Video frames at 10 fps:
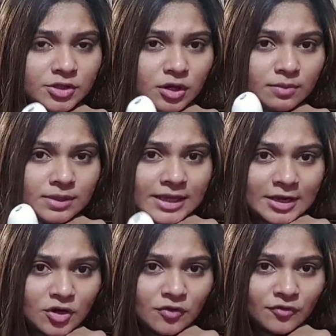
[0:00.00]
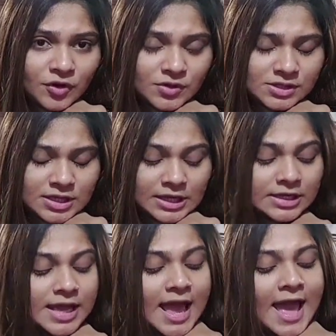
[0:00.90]
the top layer of your
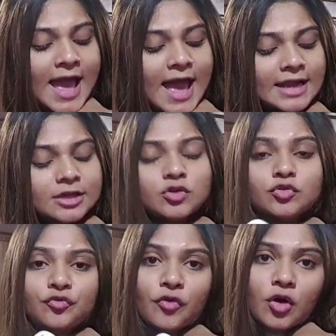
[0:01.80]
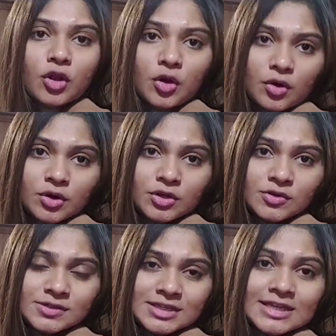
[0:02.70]
skin, and it could fall on
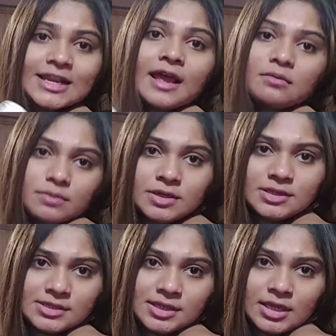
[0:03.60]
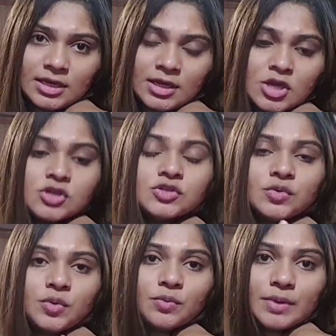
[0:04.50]
your skin and burn the skin.
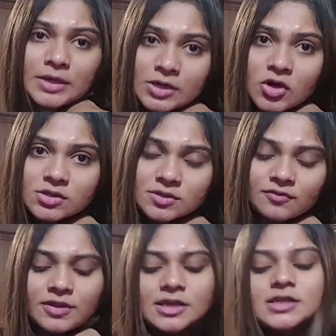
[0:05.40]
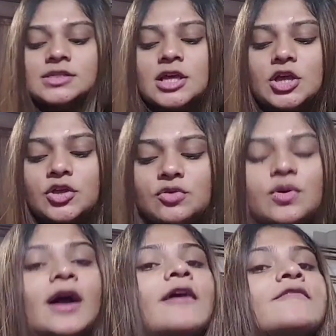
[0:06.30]
So because of this,
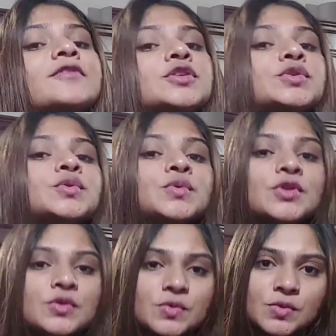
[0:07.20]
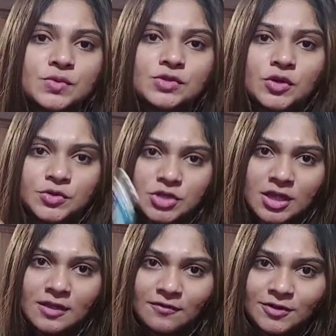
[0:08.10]
you have to use your
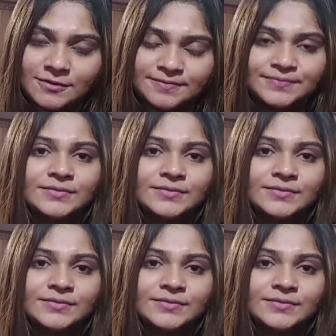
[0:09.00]
shaver,